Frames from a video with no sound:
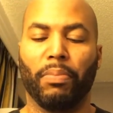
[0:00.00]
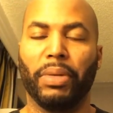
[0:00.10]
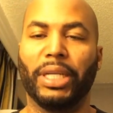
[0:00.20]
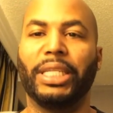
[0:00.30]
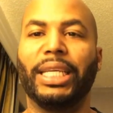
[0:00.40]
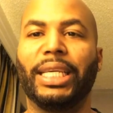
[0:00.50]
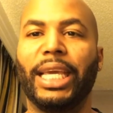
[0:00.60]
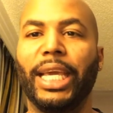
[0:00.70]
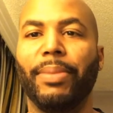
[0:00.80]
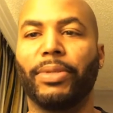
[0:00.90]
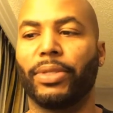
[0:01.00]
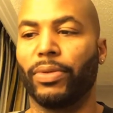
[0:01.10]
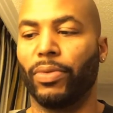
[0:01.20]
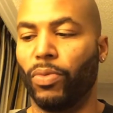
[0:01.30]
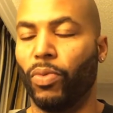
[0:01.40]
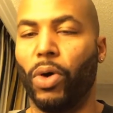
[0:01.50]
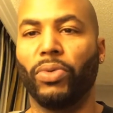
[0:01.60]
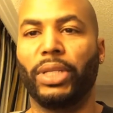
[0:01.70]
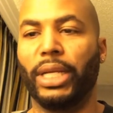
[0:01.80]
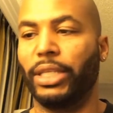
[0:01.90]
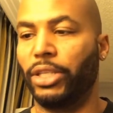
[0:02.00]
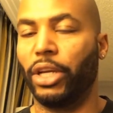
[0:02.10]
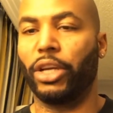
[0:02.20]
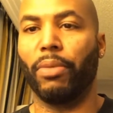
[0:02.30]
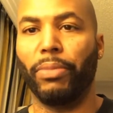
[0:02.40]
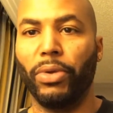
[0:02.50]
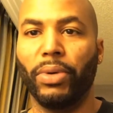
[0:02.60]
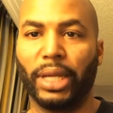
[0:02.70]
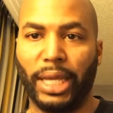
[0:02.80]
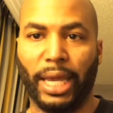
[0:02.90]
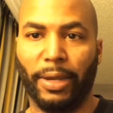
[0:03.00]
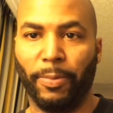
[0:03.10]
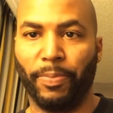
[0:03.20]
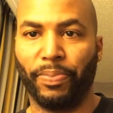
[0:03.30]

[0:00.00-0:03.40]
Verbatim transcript: but she keeps wanting to communicate.